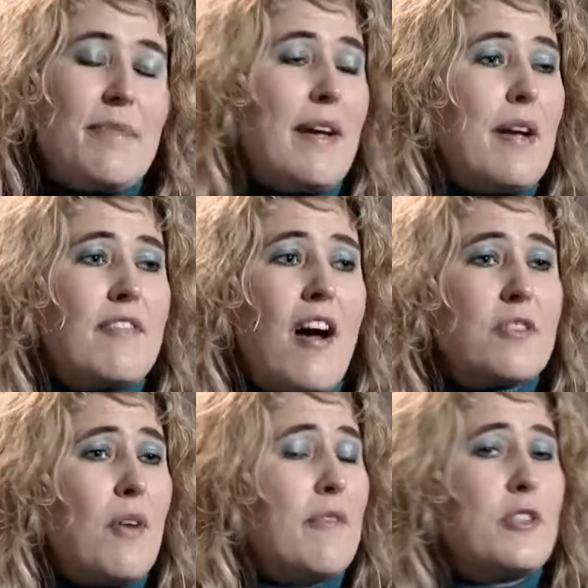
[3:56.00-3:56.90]
to be. As far
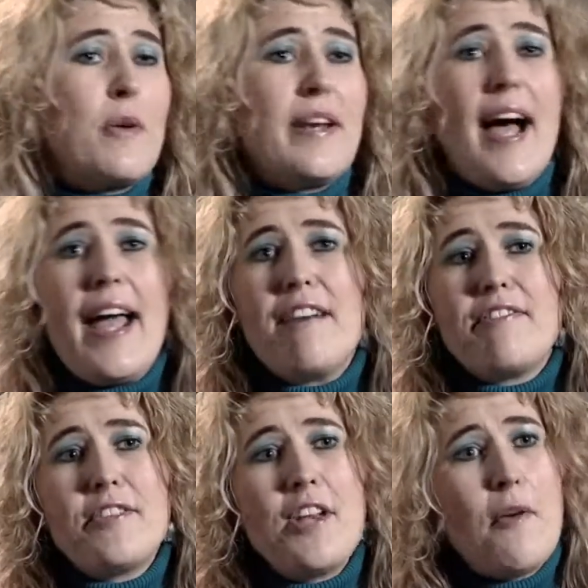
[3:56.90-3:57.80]
as what I'm doing, I have
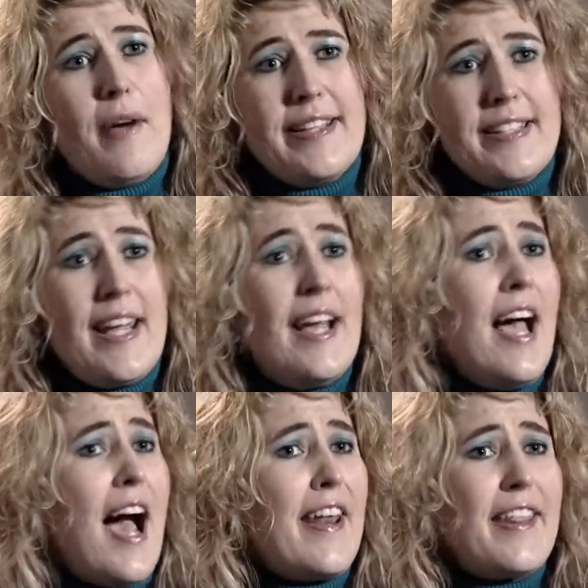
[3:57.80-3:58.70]
no idea.
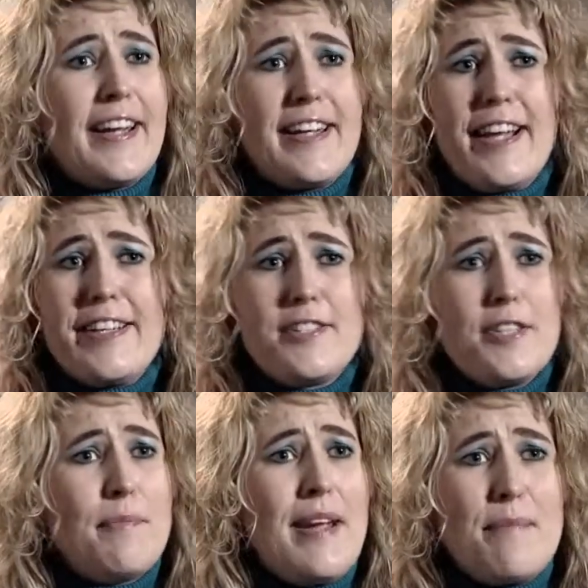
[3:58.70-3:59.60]
Another thing I'd like to
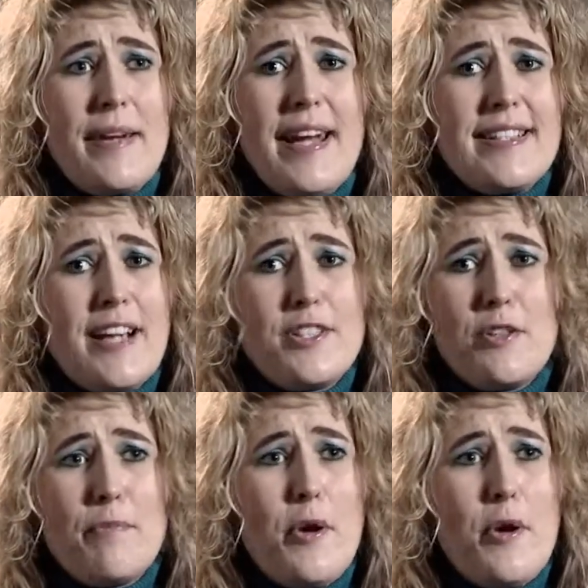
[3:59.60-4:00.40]
do maybe is actually do a